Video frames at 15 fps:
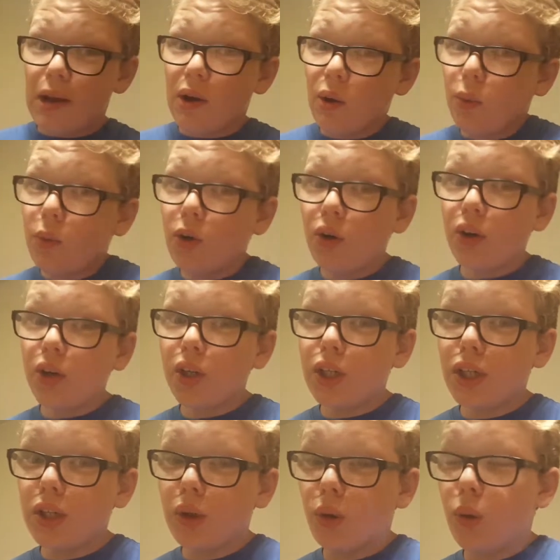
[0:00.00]
where were
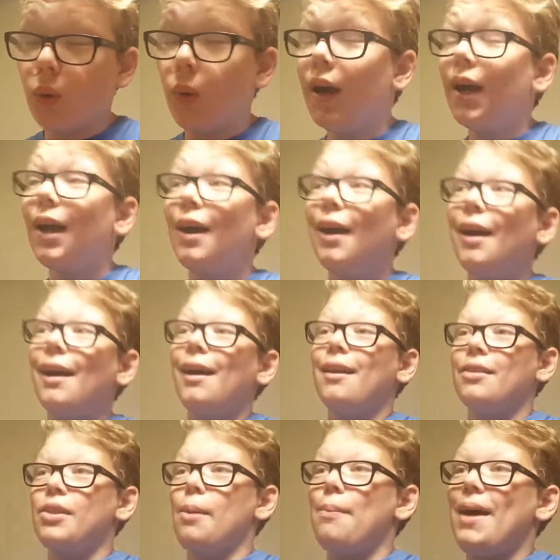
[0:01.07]
you
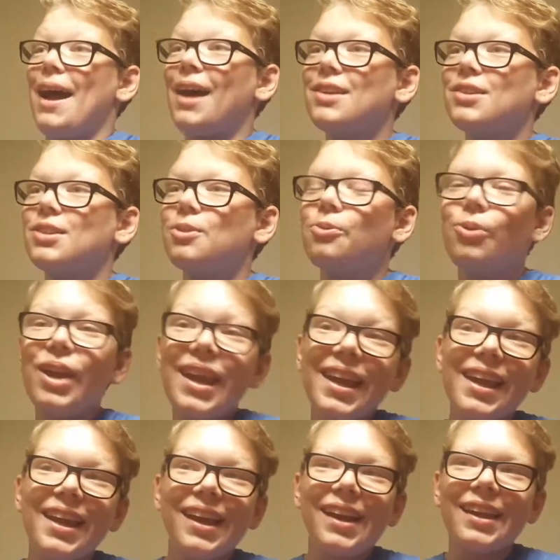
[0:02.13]
the past
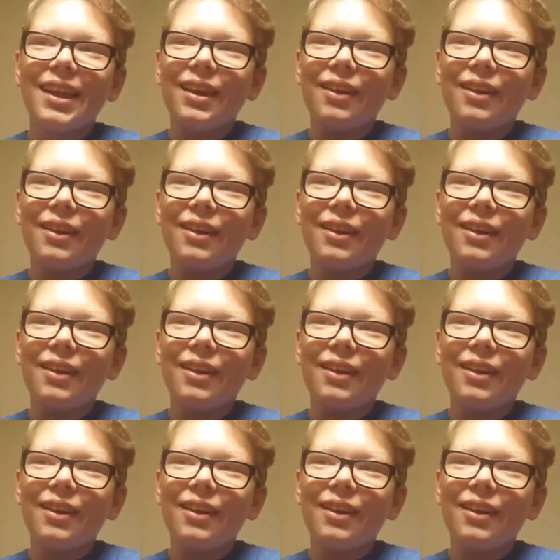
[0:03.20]
week?